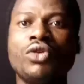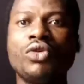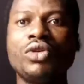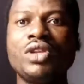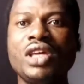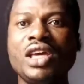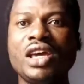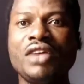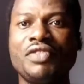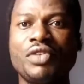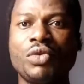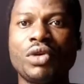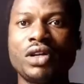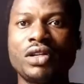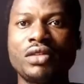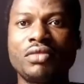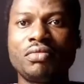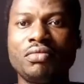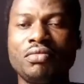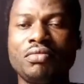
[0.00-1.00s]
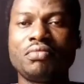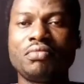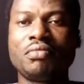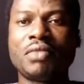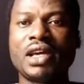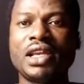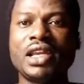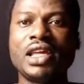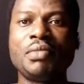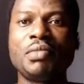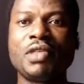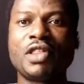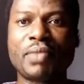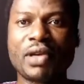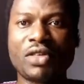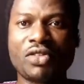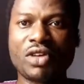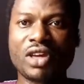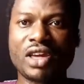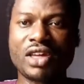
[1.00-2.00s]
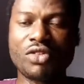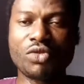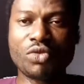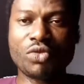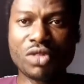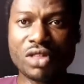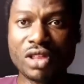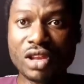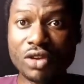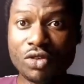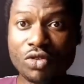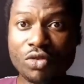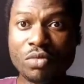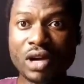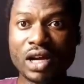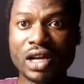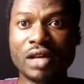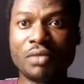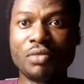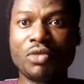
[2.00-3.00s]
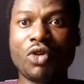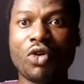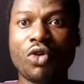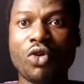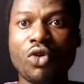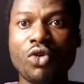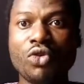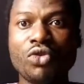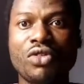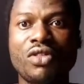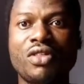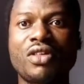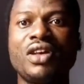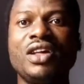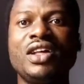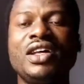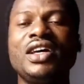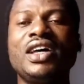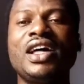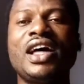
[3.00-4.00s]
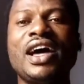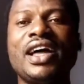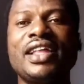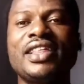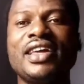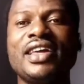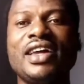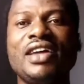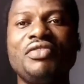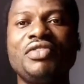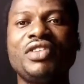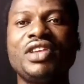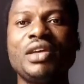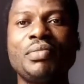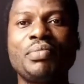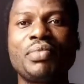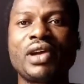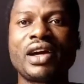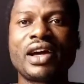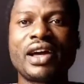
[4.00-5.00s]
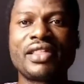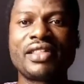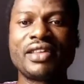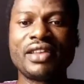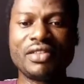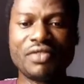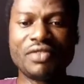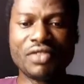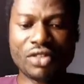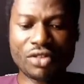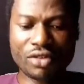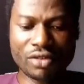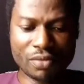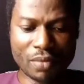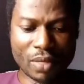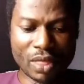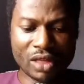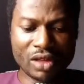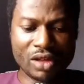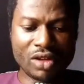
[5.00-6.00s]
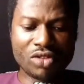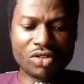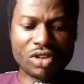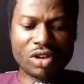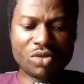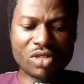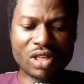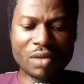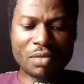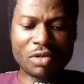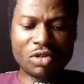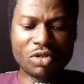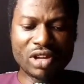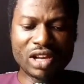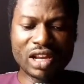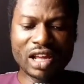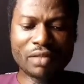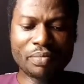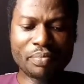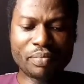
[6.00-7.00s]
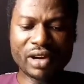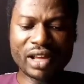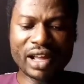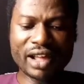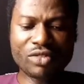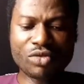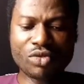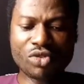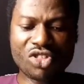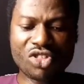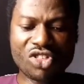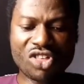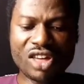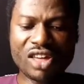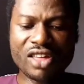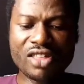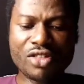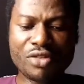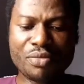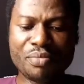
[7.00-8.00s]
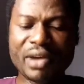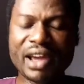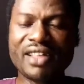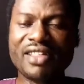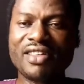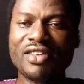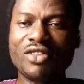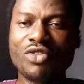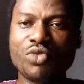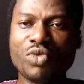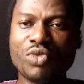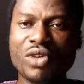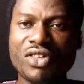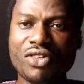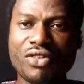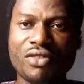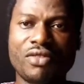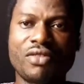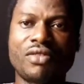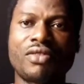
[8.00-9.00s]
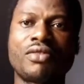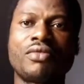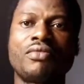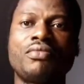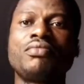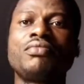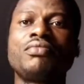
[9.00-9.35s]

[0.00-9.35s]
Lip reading: Good day, everyone. My name is Pastor Ekechukwu Nidum, and I'm your host at Everyday Prayer Guide Television. Today, we shall be looking at prayer to change my situations.